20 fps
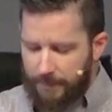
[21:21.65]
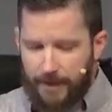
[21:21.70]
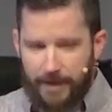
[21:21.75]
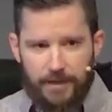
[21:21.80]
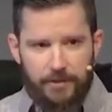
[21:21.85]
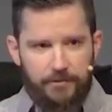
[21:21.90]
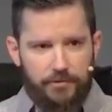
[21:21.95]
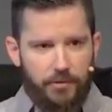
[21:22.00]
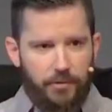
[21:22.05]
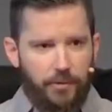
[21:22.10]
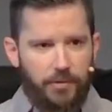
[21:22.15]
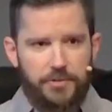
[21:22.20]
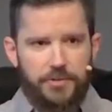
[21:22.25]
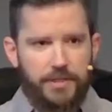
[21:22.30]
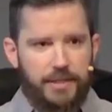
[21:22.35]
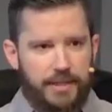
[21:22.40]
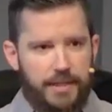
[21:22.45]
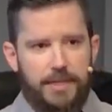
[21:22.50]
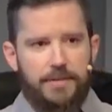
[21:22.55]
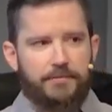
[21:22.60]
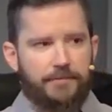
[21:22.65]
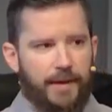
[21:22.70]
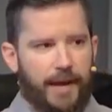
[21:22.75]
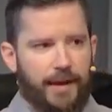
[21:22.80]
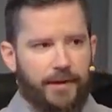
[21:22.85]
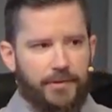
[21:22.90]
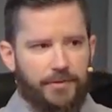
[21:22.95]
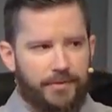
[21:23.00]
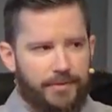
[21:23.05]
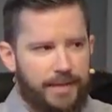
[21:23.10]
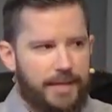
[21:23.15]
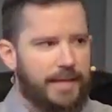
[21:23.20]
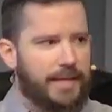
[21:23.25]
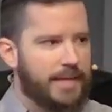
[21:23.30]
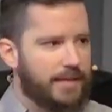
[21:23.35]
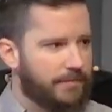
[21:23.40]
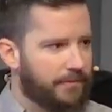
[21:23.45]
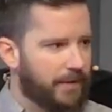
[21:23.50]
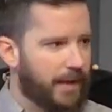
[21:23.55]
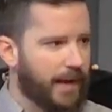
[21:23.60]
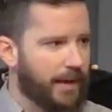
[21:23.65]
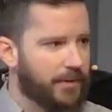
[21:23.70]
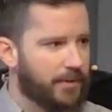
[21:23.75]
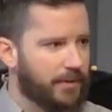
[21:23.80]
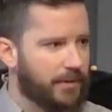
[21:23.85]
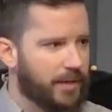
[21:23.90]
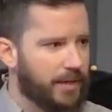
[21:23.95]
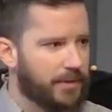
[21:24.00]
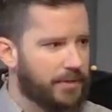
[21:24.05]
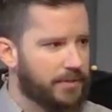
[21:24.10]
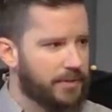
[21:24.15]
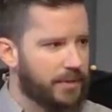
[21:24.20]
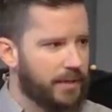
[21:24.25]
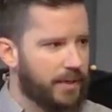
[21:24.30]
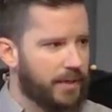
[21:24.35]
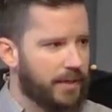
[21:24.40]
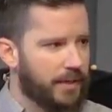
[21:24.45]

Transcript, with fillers: And of course, a key factor, the key factor is